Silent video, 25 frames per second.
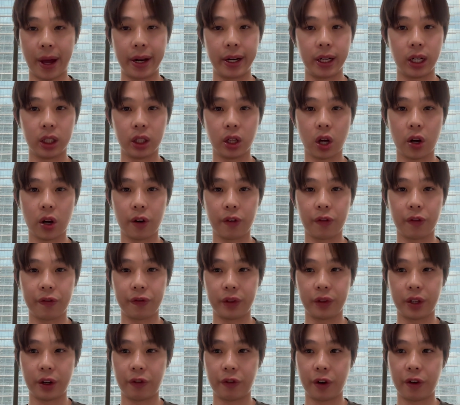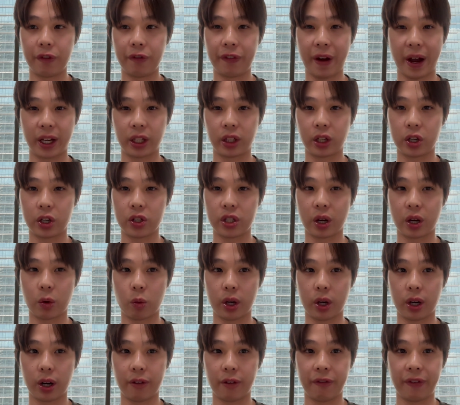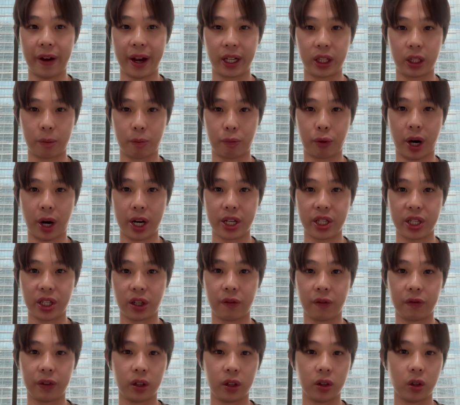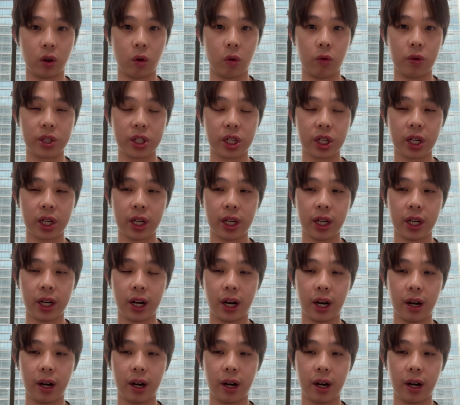and a lot of different factors that would affect the pricing of the loans,